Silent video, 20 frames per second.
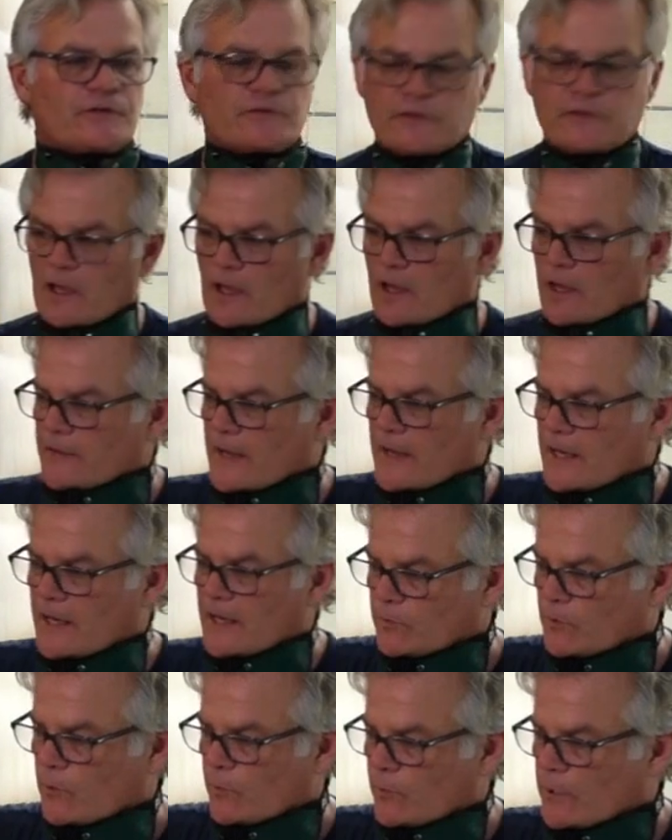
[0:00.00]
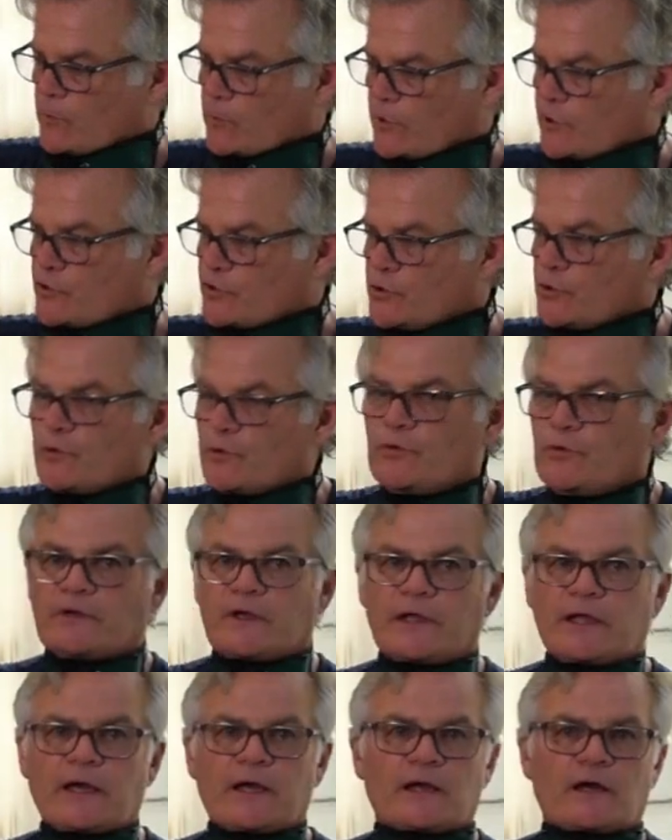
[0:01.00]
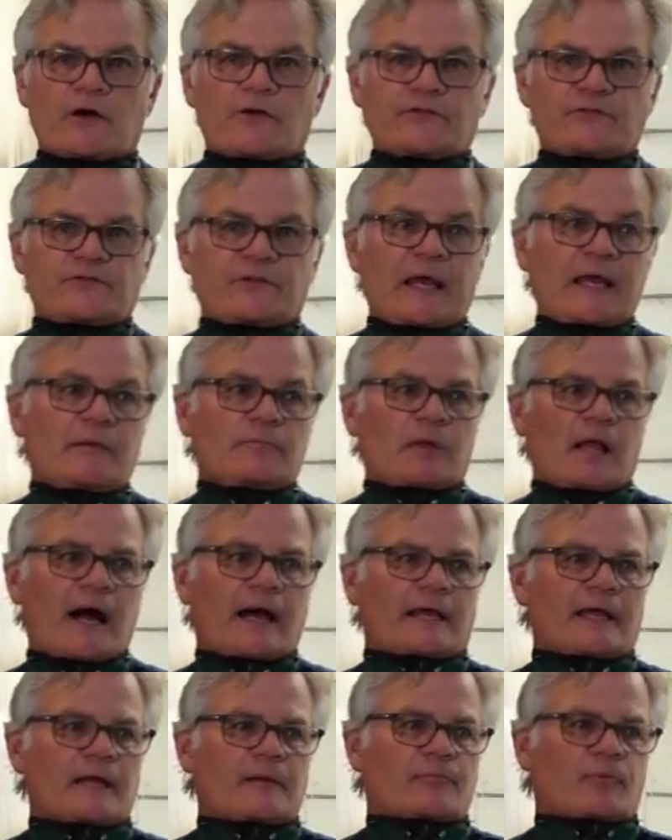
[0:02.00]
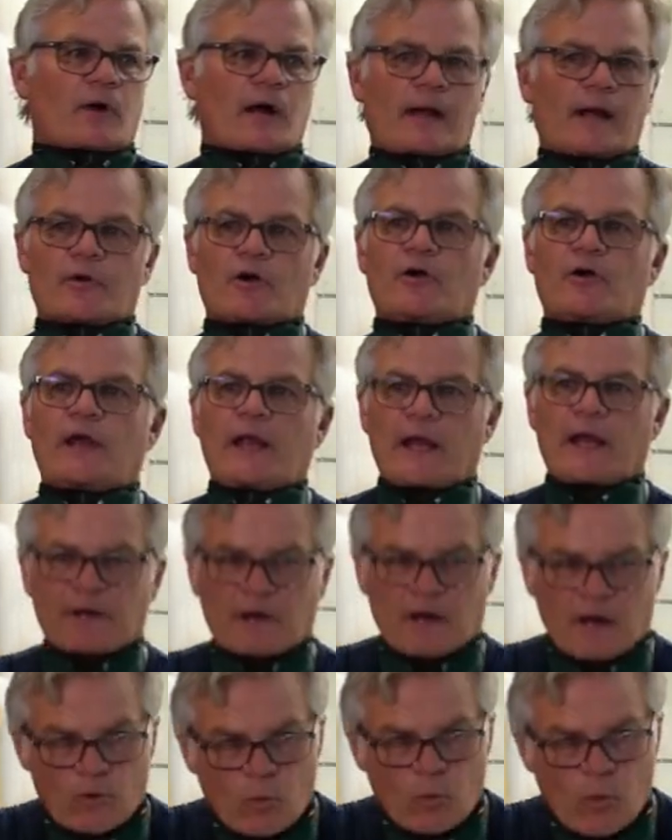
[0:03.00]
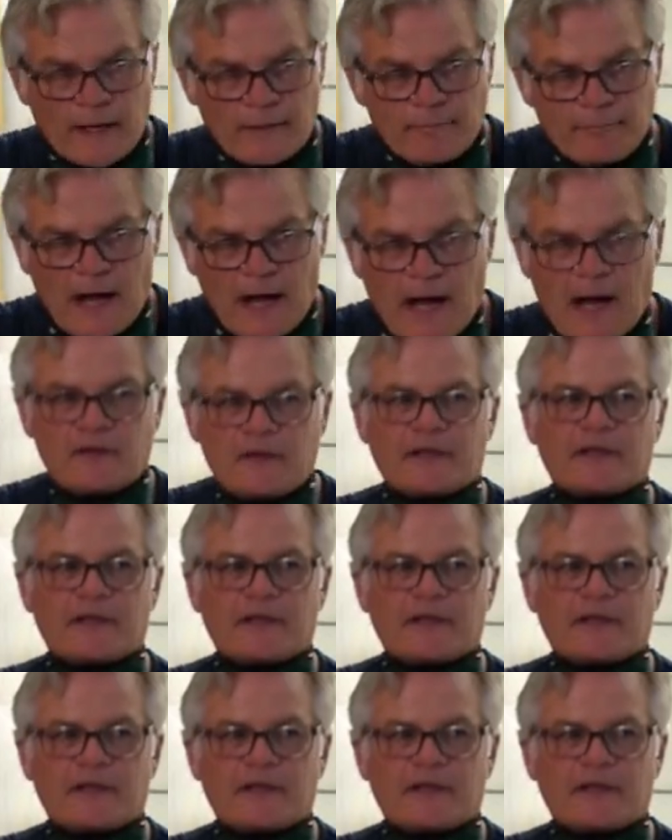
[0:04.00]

That's where we would use, again, our stain blocking primer and our white poly.